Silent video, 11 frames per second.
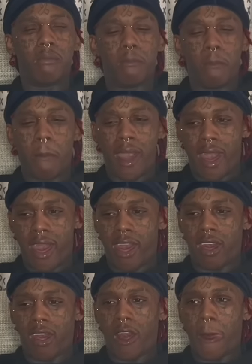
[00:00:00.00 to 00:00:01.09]

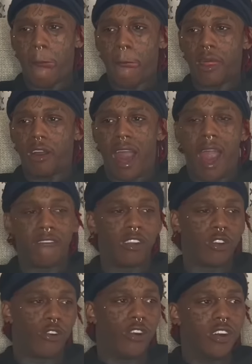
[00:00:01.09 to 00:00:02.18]
mad, having a
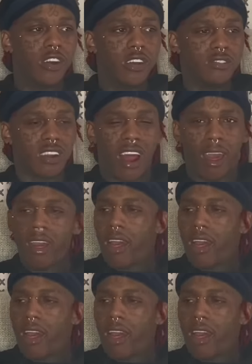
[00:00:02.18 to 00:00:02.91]
grudge, like